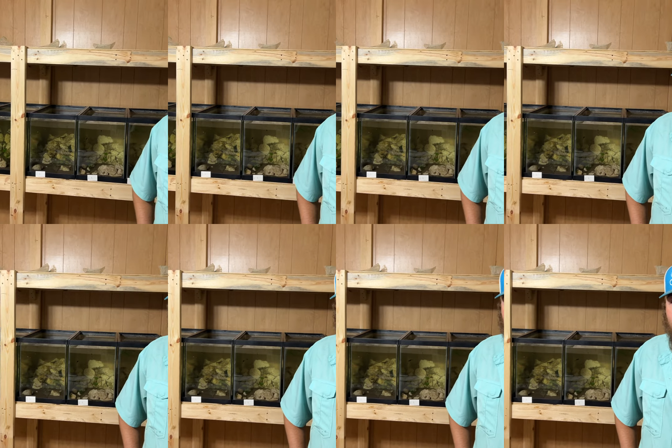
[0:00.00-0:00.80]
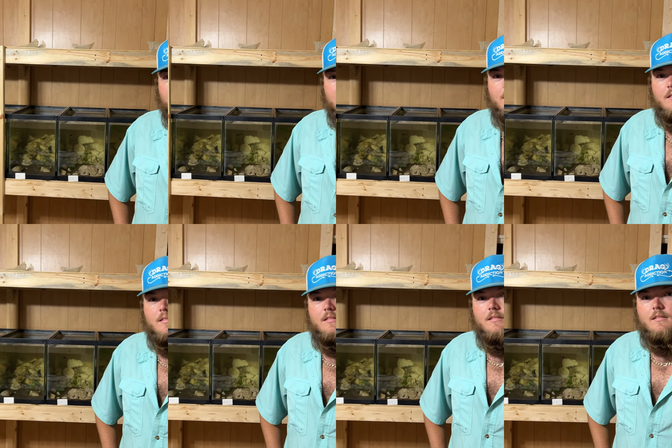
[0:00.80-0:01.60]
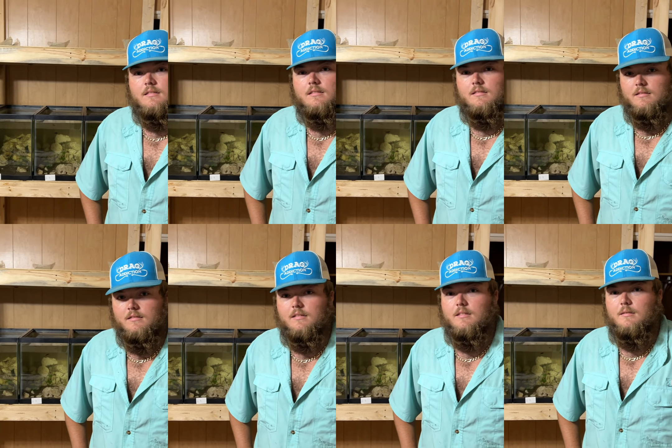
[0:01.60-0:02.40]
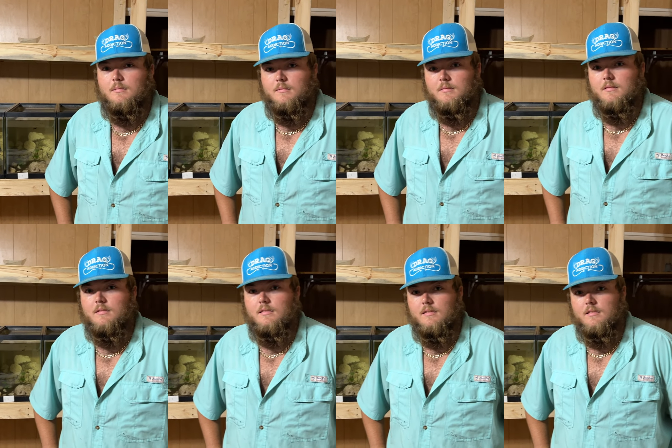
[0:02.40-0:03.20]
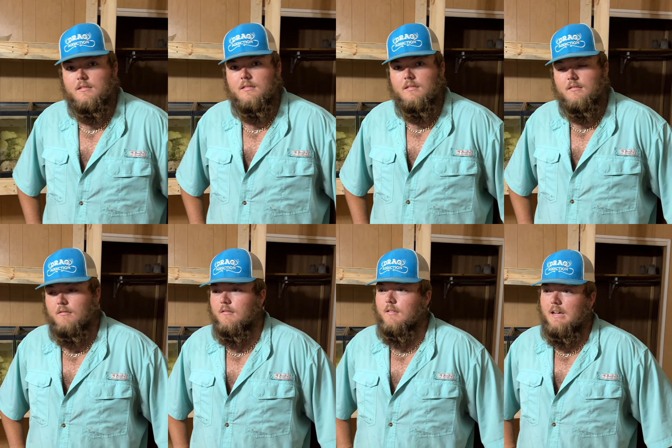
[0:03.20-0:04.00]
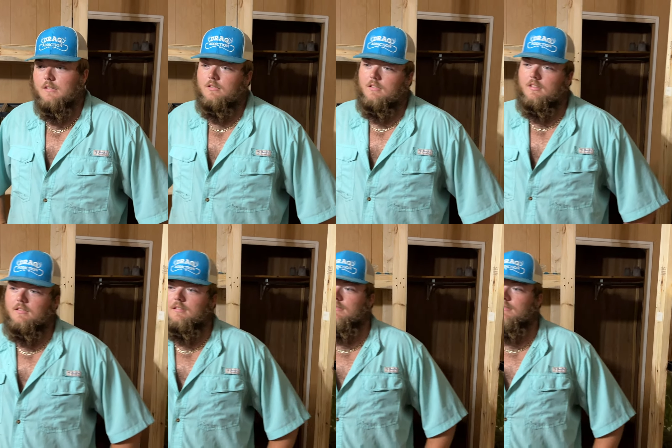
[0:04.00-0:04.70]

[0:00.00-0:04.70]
tanks. You're doing 21, right? Yeah. On the. Actually,